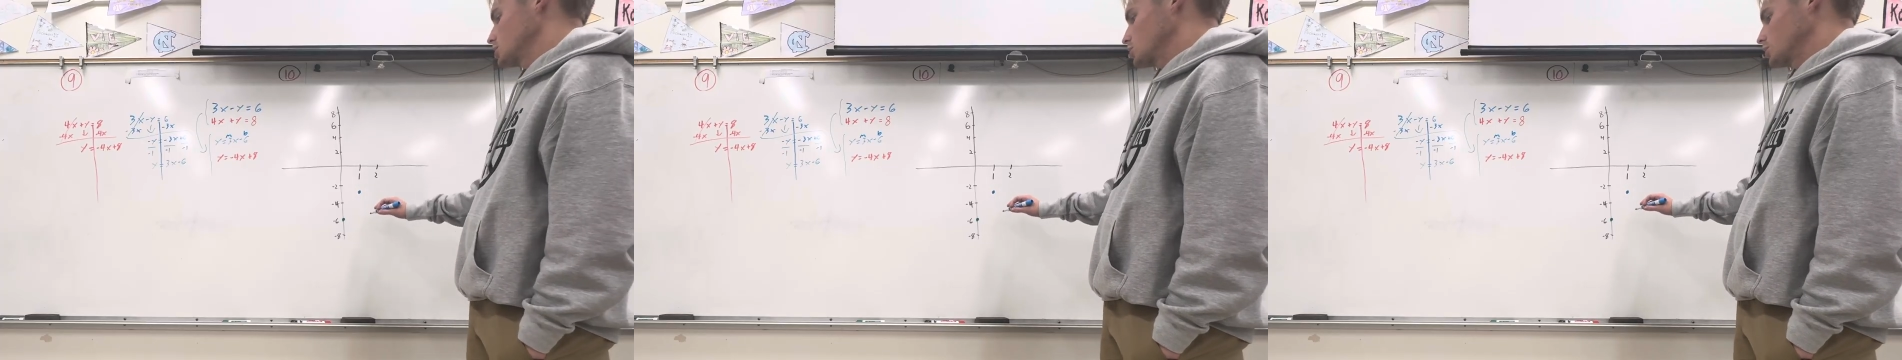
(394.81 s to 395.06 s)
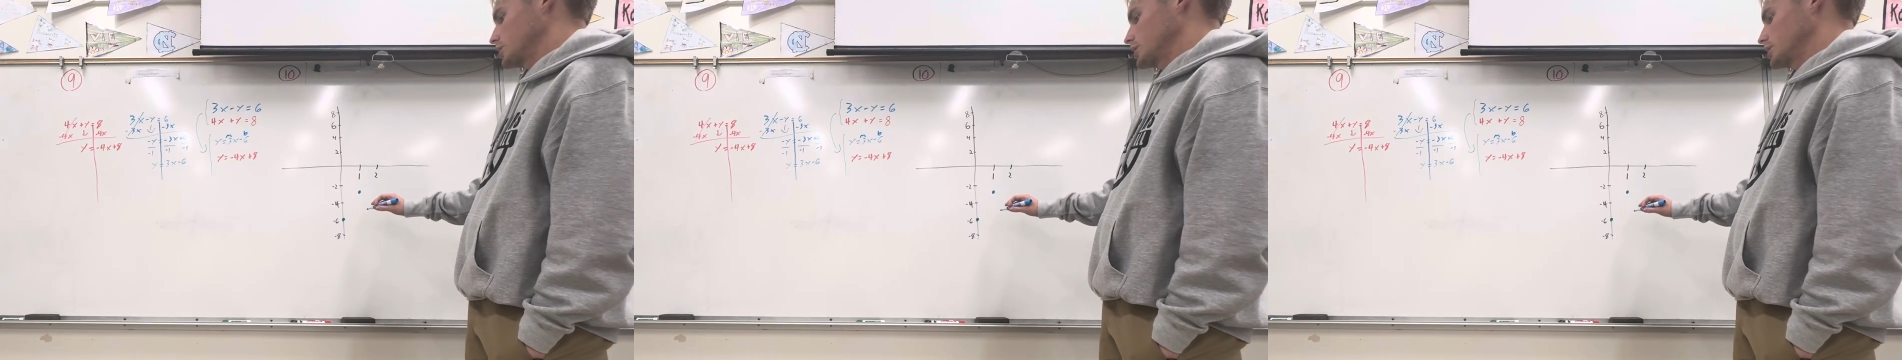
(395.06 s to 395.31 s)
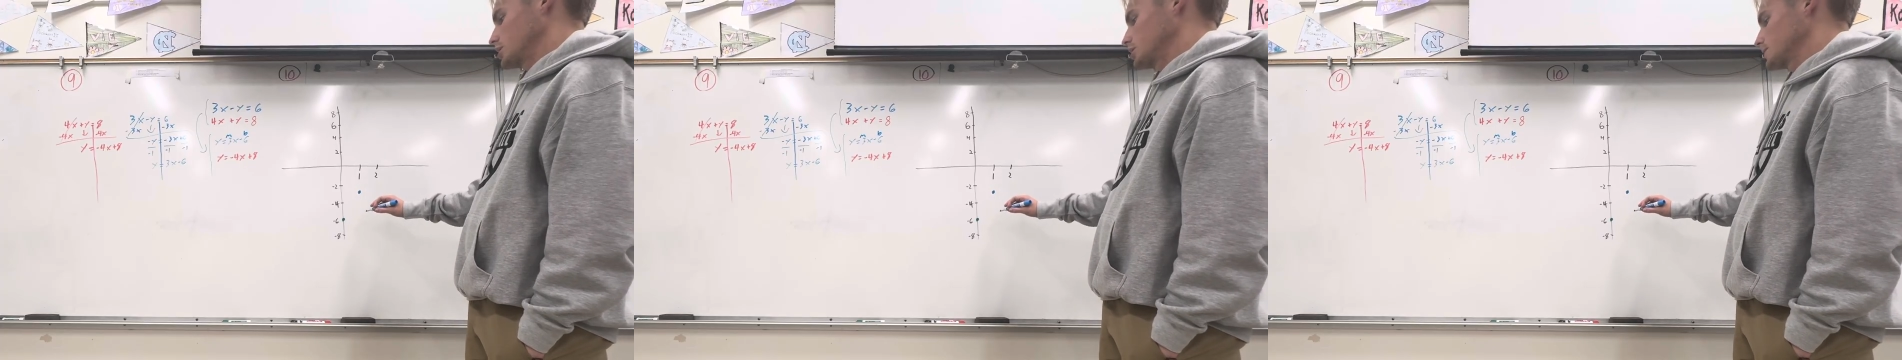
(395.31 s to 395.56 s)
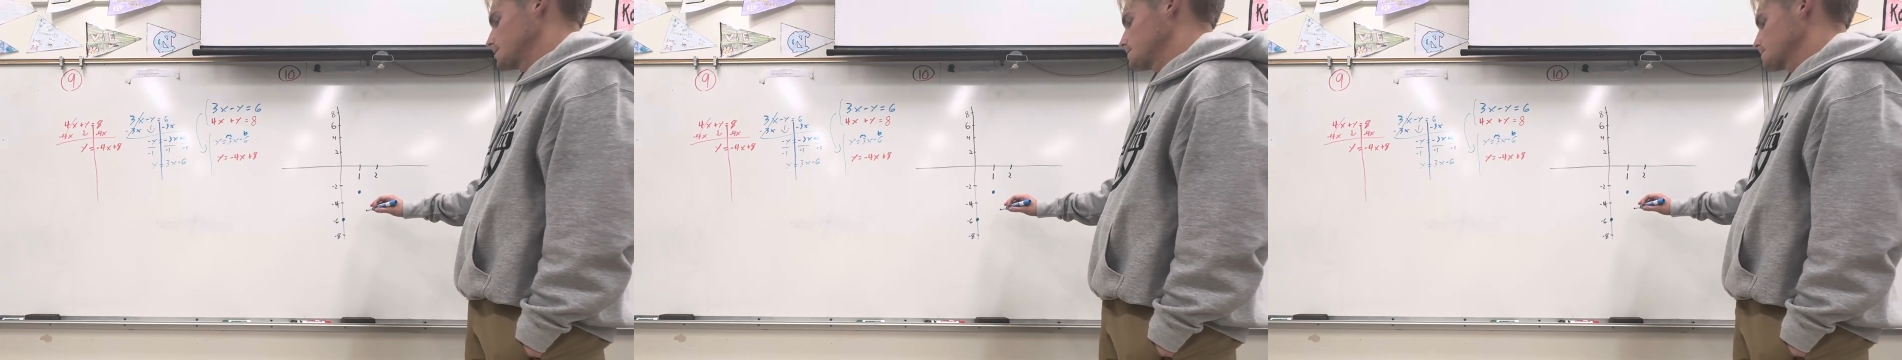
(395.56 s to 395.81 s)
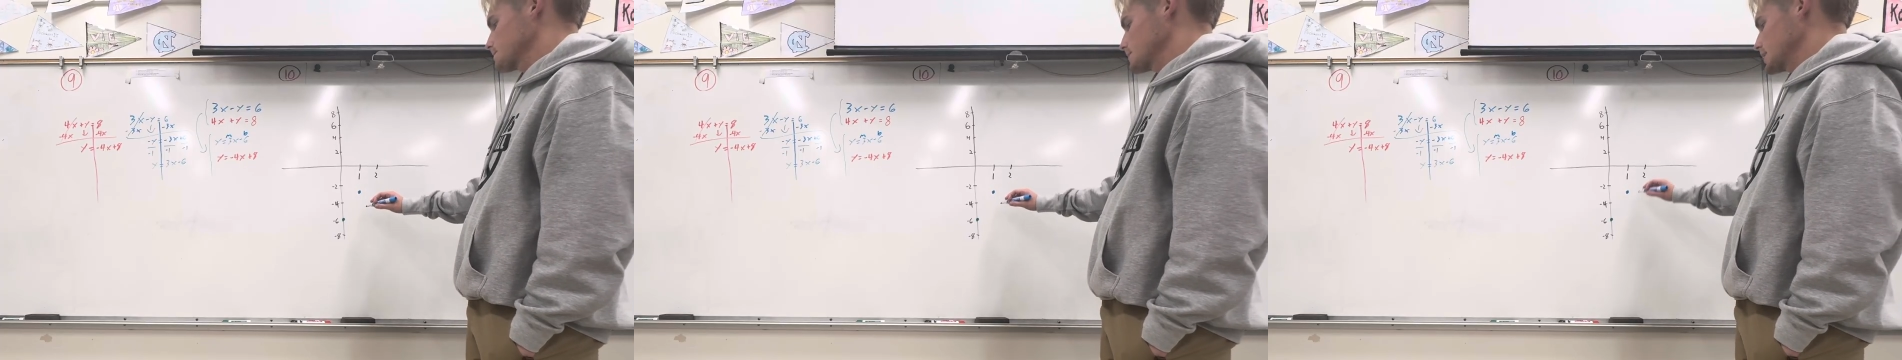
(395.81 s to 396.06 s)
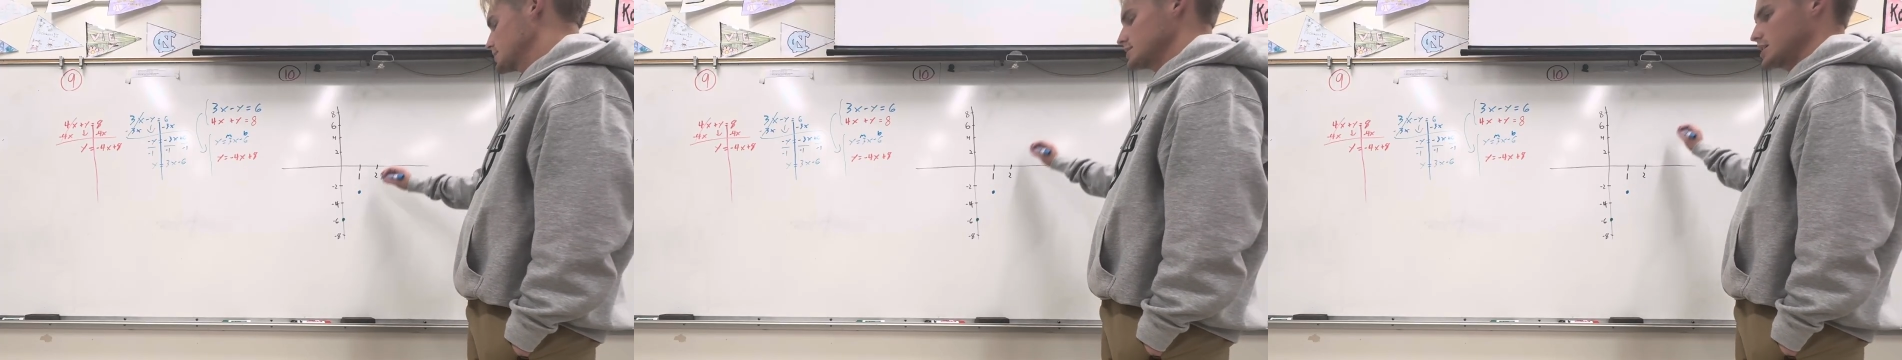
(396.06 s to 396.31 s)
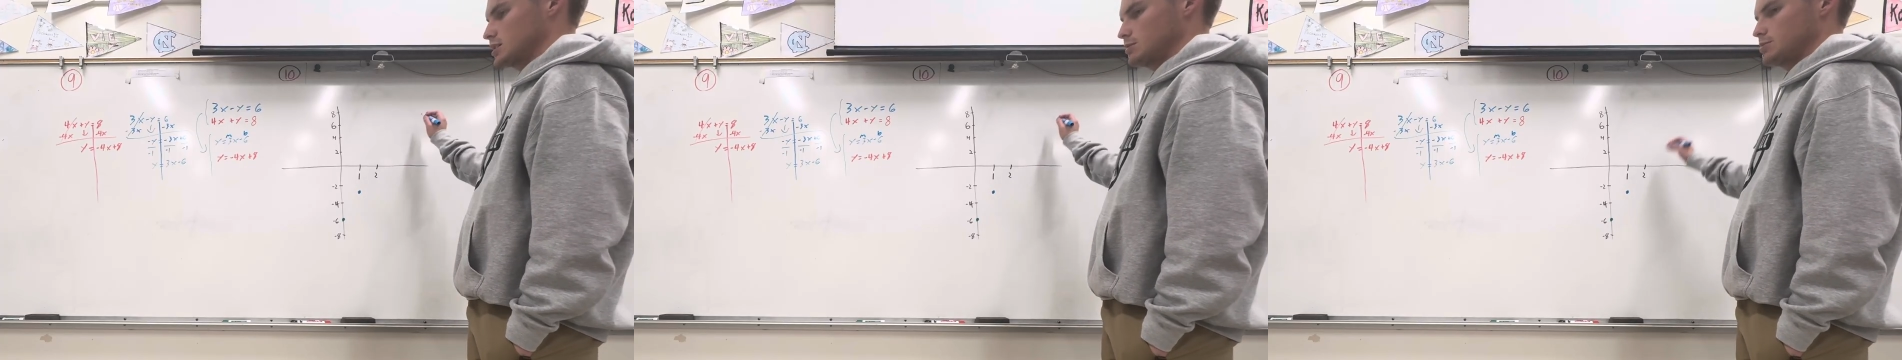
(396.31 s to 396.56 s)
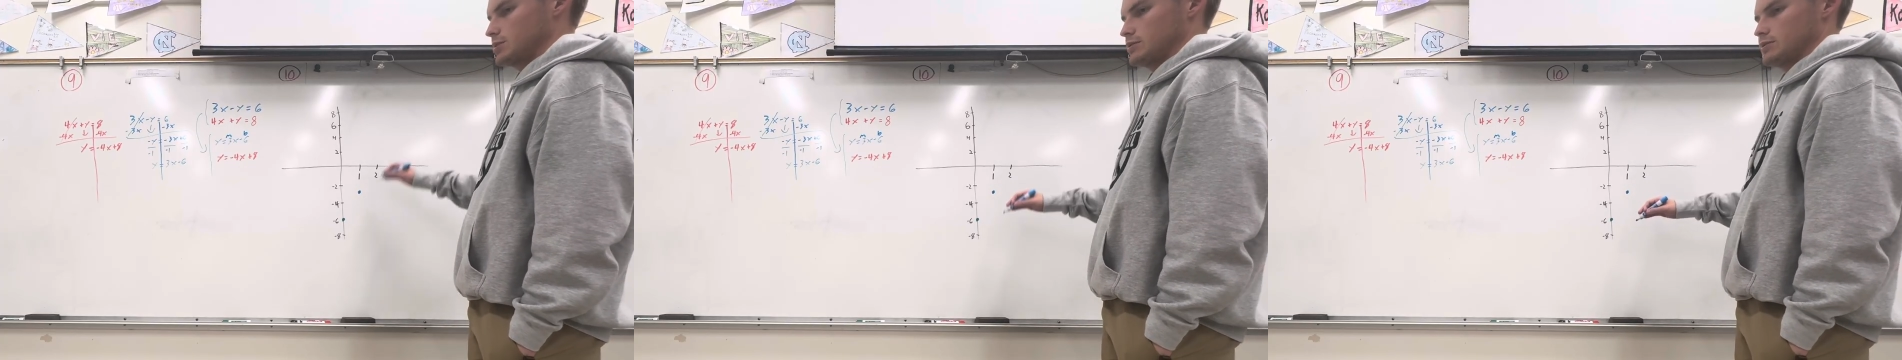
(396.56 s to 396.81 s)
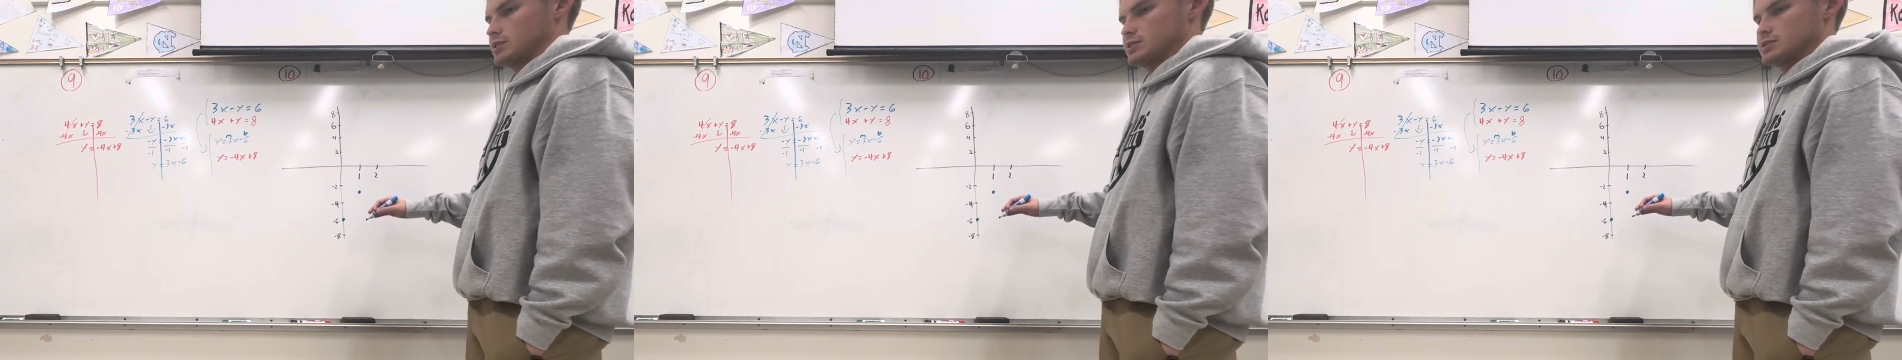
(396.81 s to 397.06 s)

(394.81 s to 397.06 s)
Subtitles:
where it's not going to be perfect.